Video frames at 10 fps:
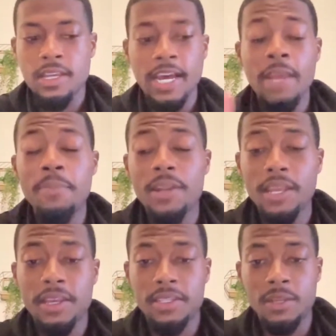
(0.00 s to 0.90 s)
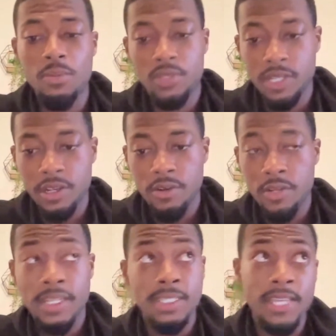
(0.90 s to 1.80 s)
Caipirinhas in Brazil
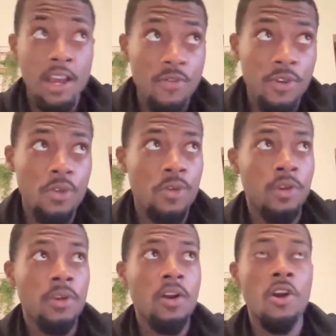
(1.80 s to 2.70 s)
and Salvador